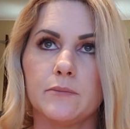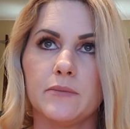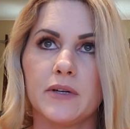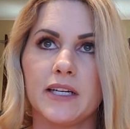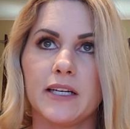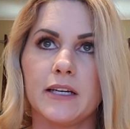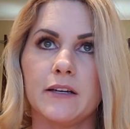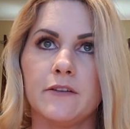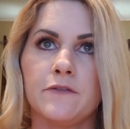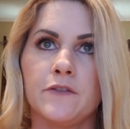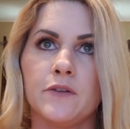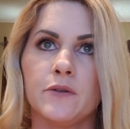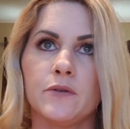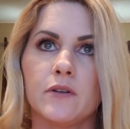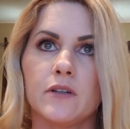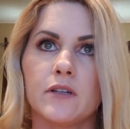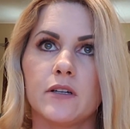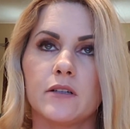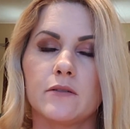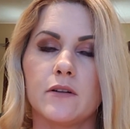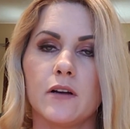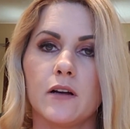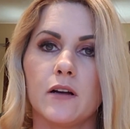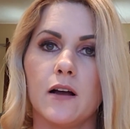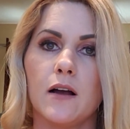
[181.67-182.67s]
But if
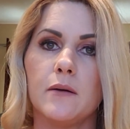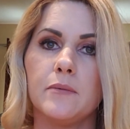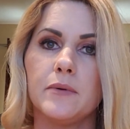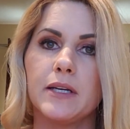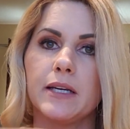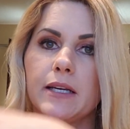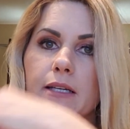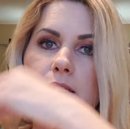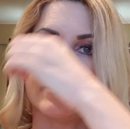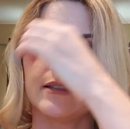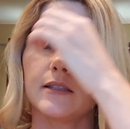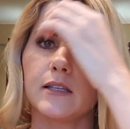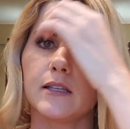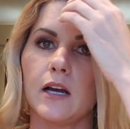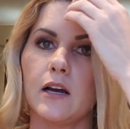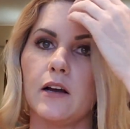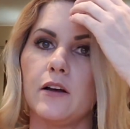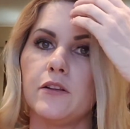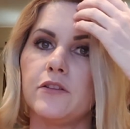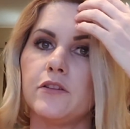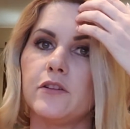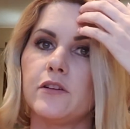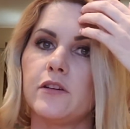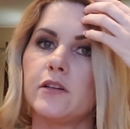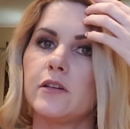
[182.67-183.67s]
you're up against
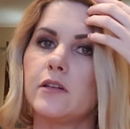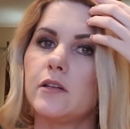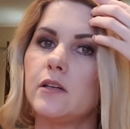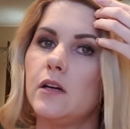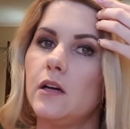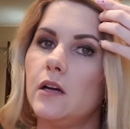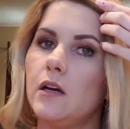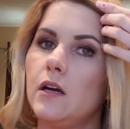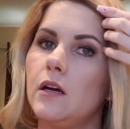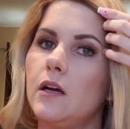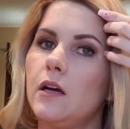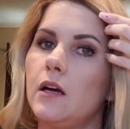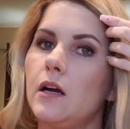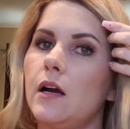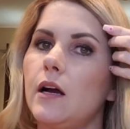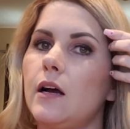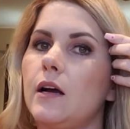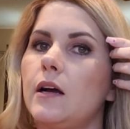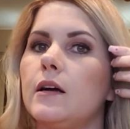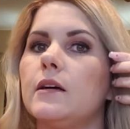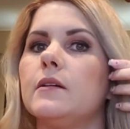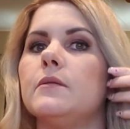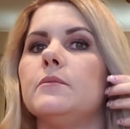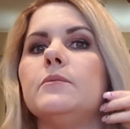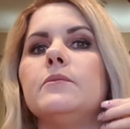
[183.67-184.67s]
other
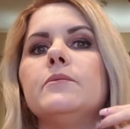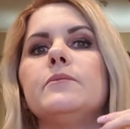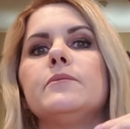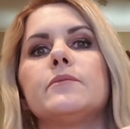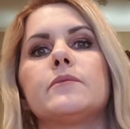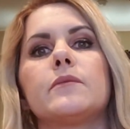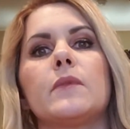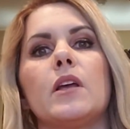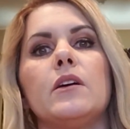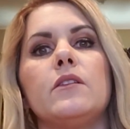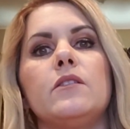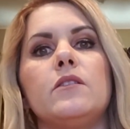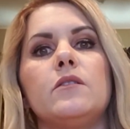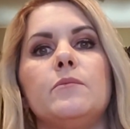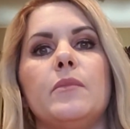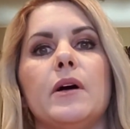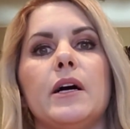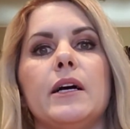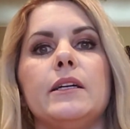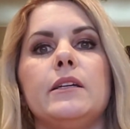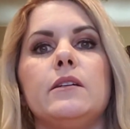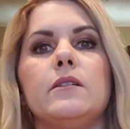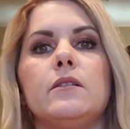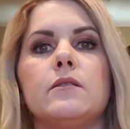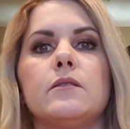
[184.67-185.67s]

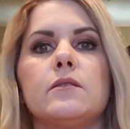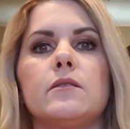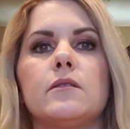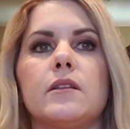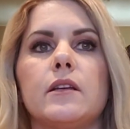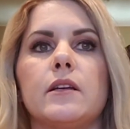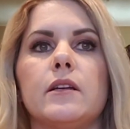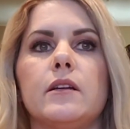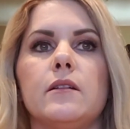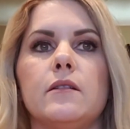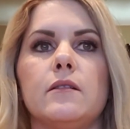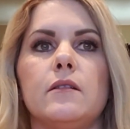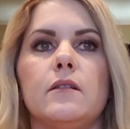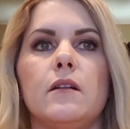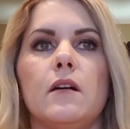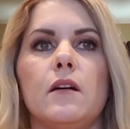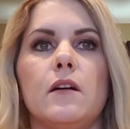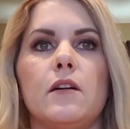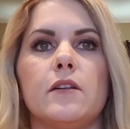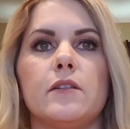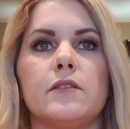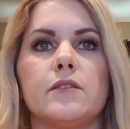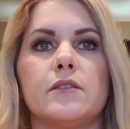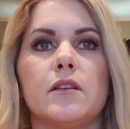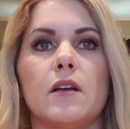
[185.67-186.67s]
buyers that
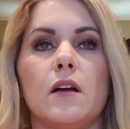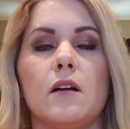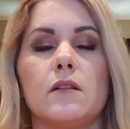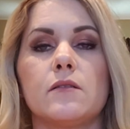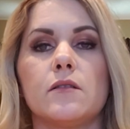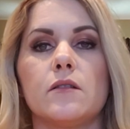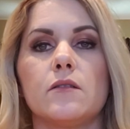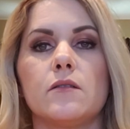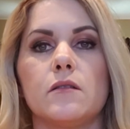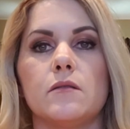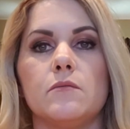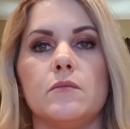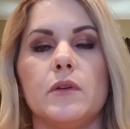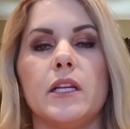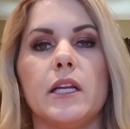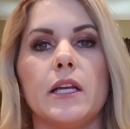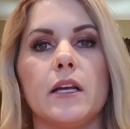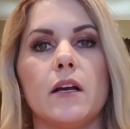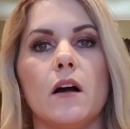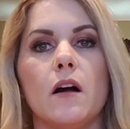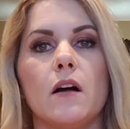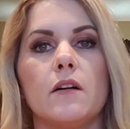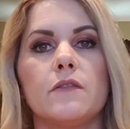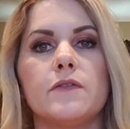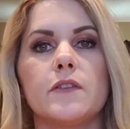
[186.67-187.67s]
are also submitting
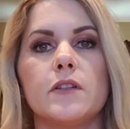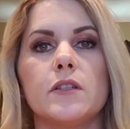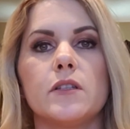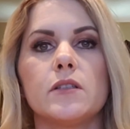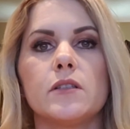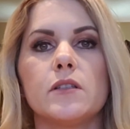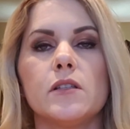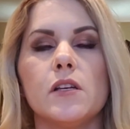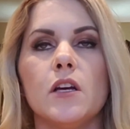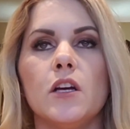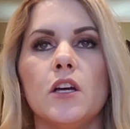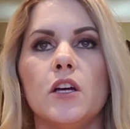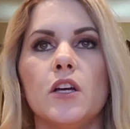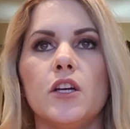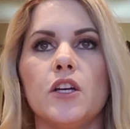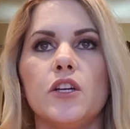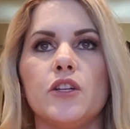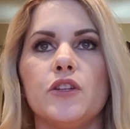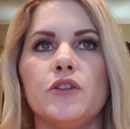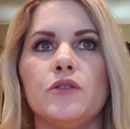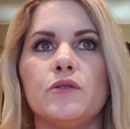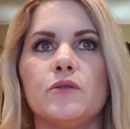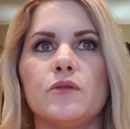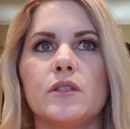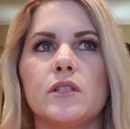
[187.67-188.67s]
offers,
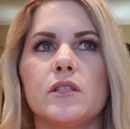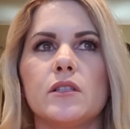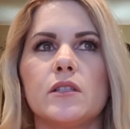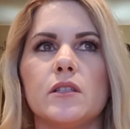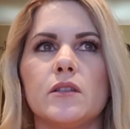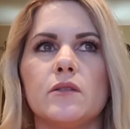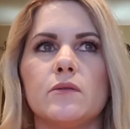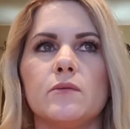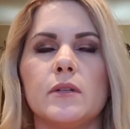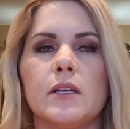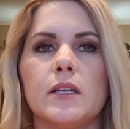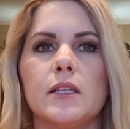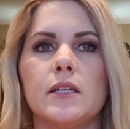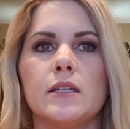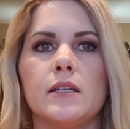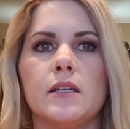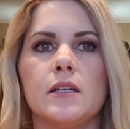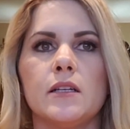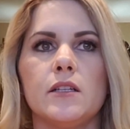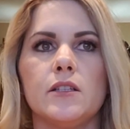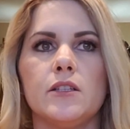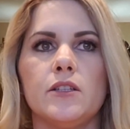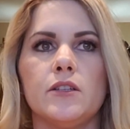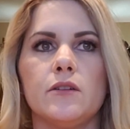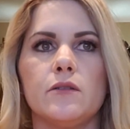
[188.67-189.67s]
you still
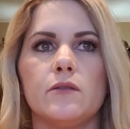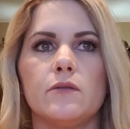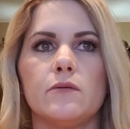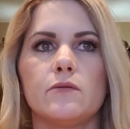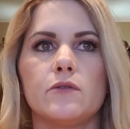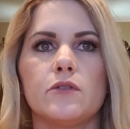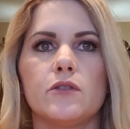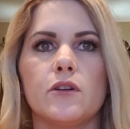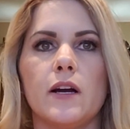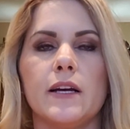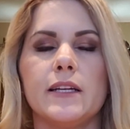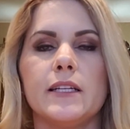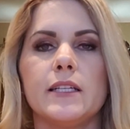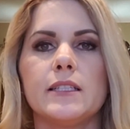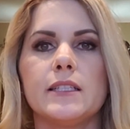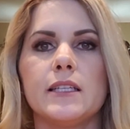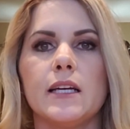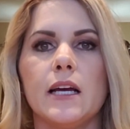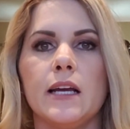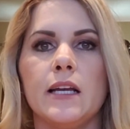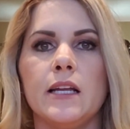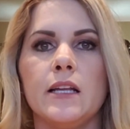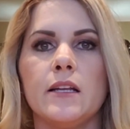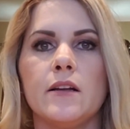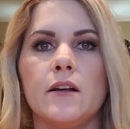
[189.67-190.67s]
want to try to
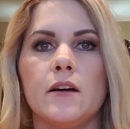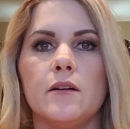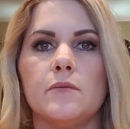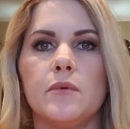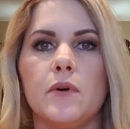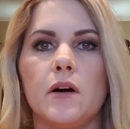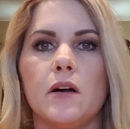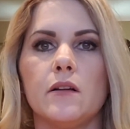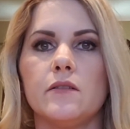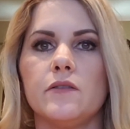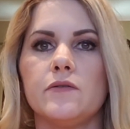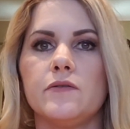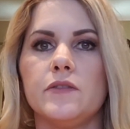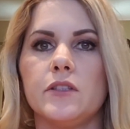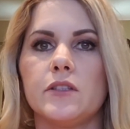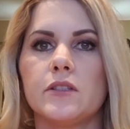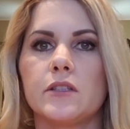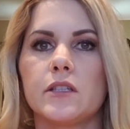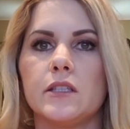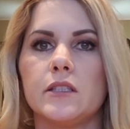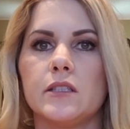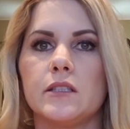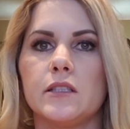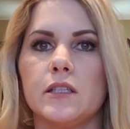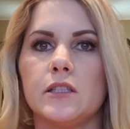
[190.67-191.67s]
tighten up all of your
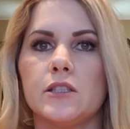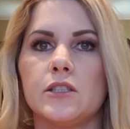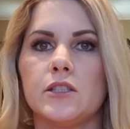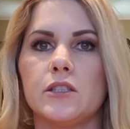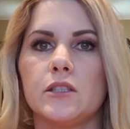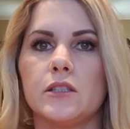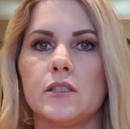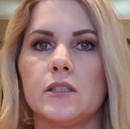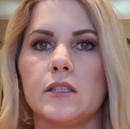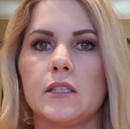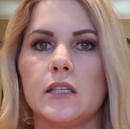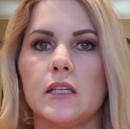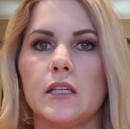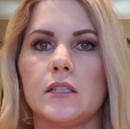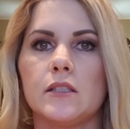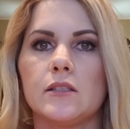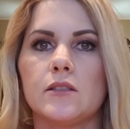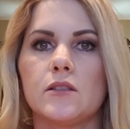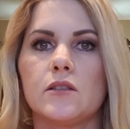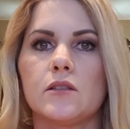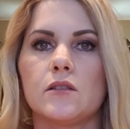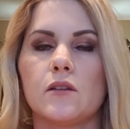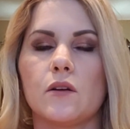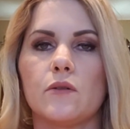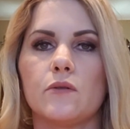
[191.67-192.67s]
contingencies.
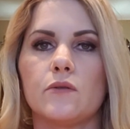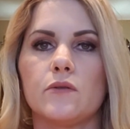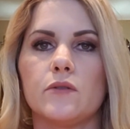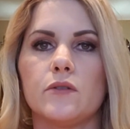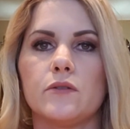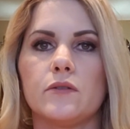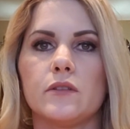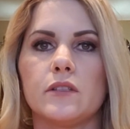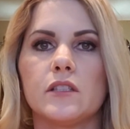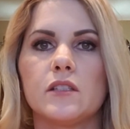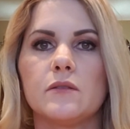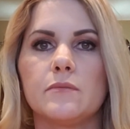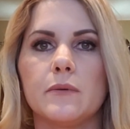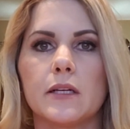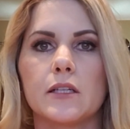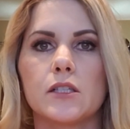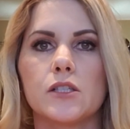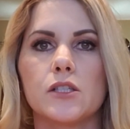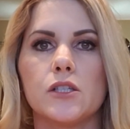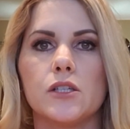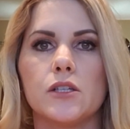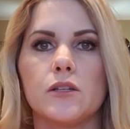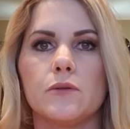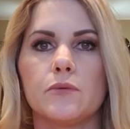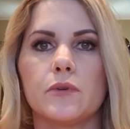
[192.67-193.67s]
So your
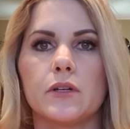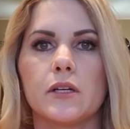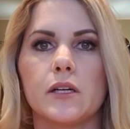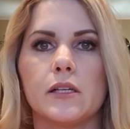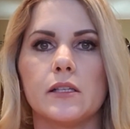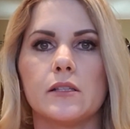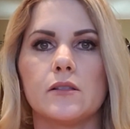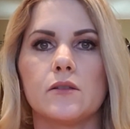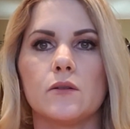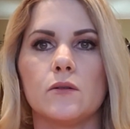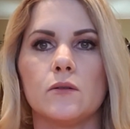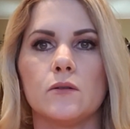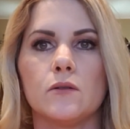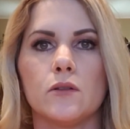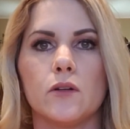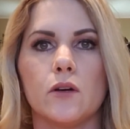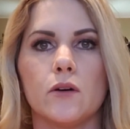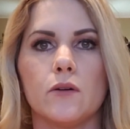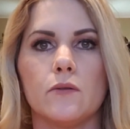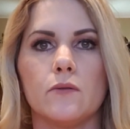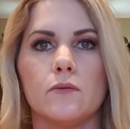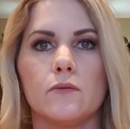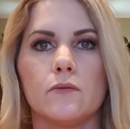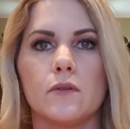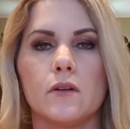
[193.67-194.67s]
inspection, appraisal,
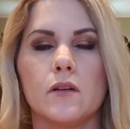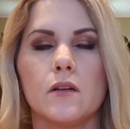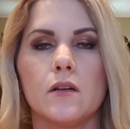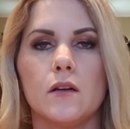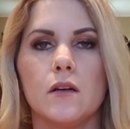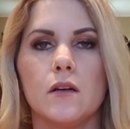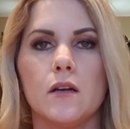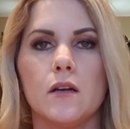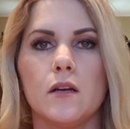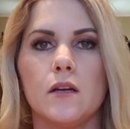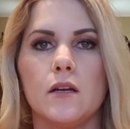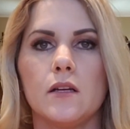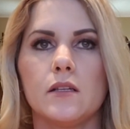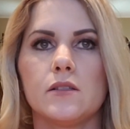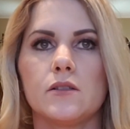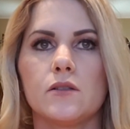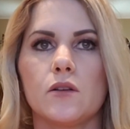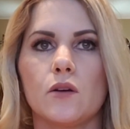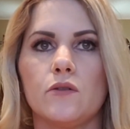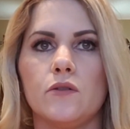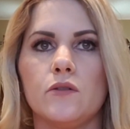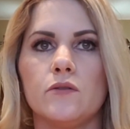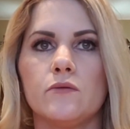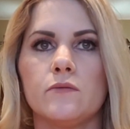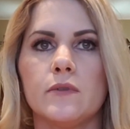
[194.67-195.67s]
loan. So
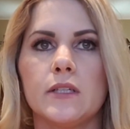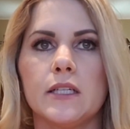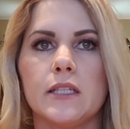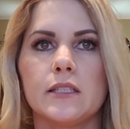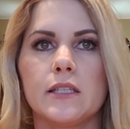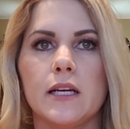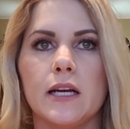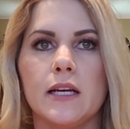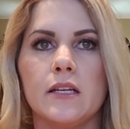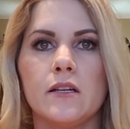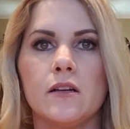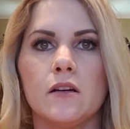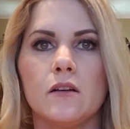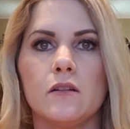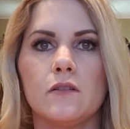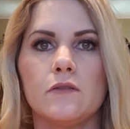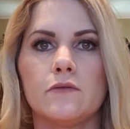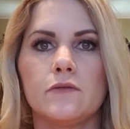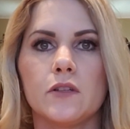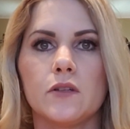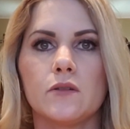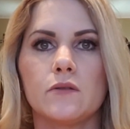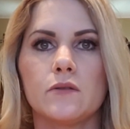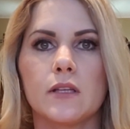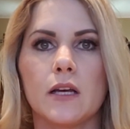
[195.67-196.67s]
you'll want to tighten all of
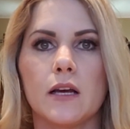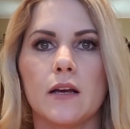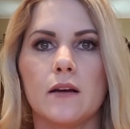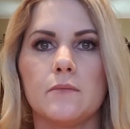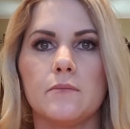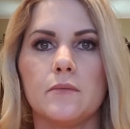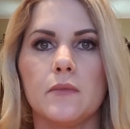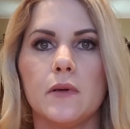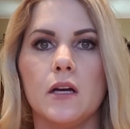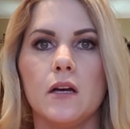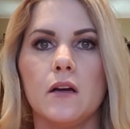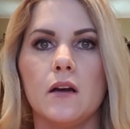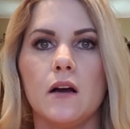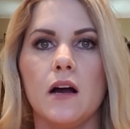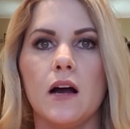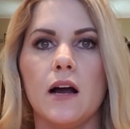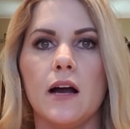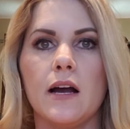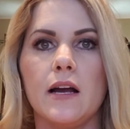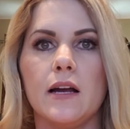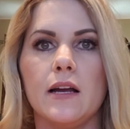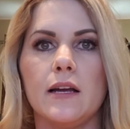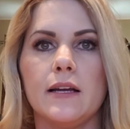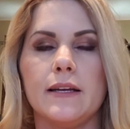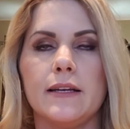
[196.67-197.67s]
those up.
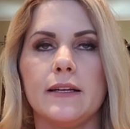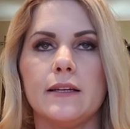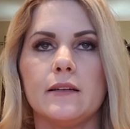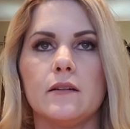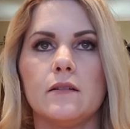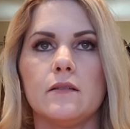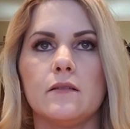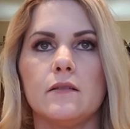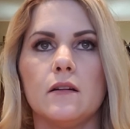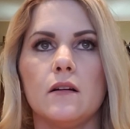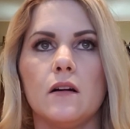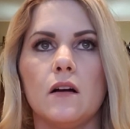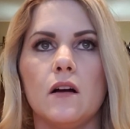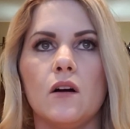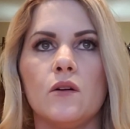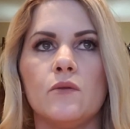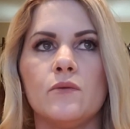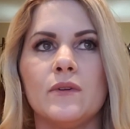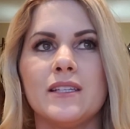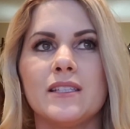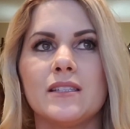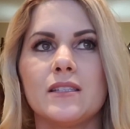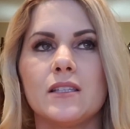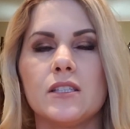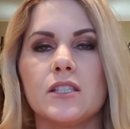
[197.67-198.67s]
I
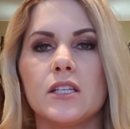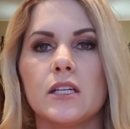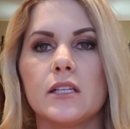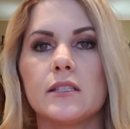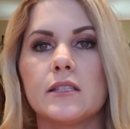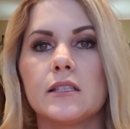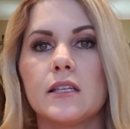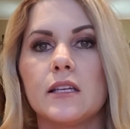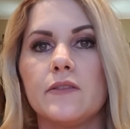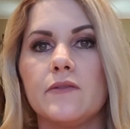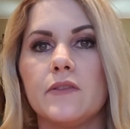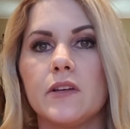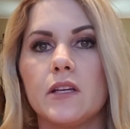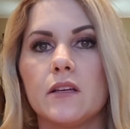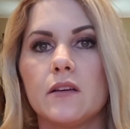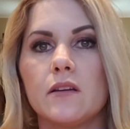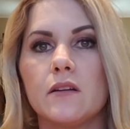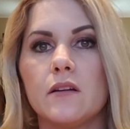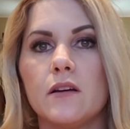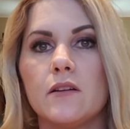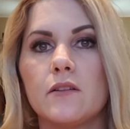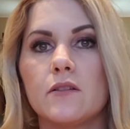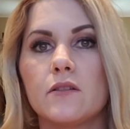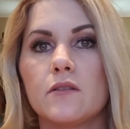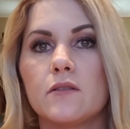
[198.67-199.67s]
always suggest giving
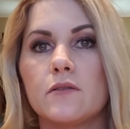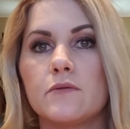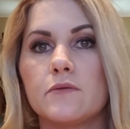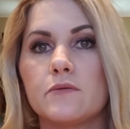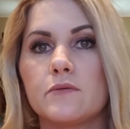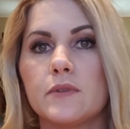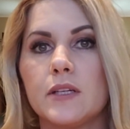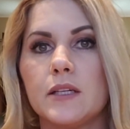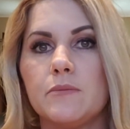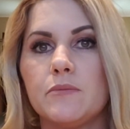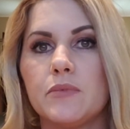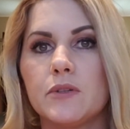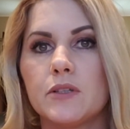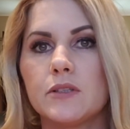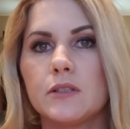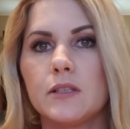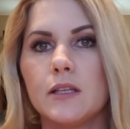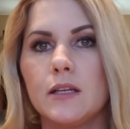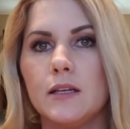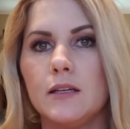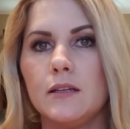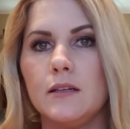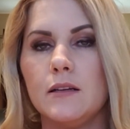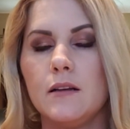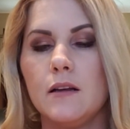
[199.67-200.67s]
a
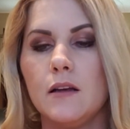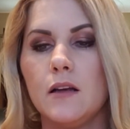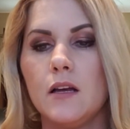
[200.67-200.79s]
3%.